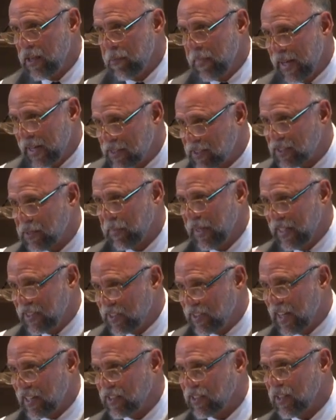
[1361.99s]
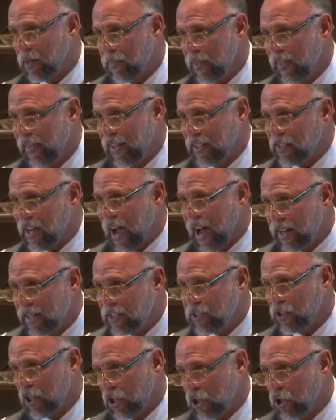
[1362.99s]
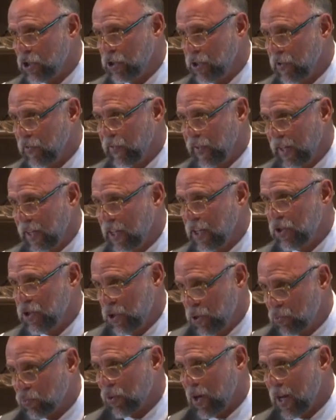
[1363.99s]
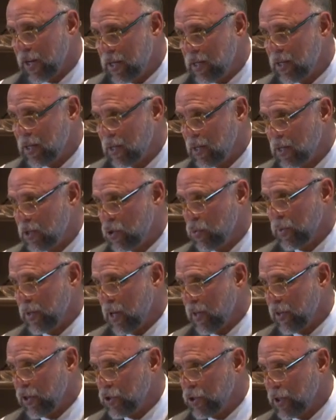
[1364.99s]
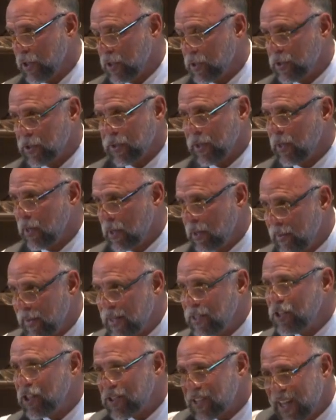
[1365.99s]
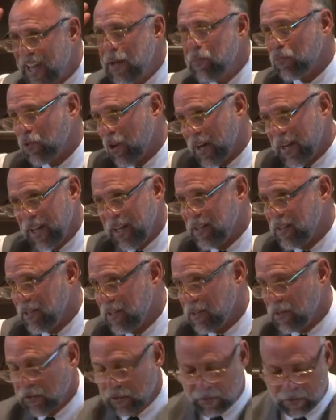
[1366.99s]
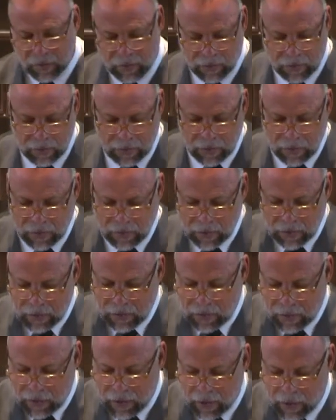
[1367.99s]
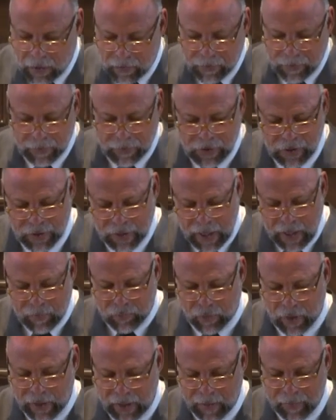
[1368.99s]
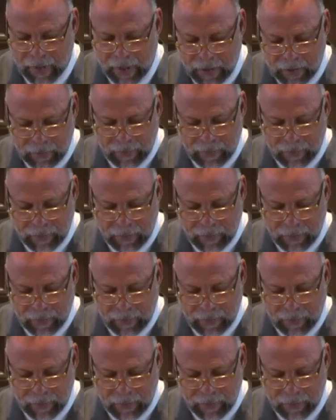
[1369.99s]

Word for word: and the minute somebody says something that's honest and hurts your feelings, you run to another church, then just keep running. You know, just keep running,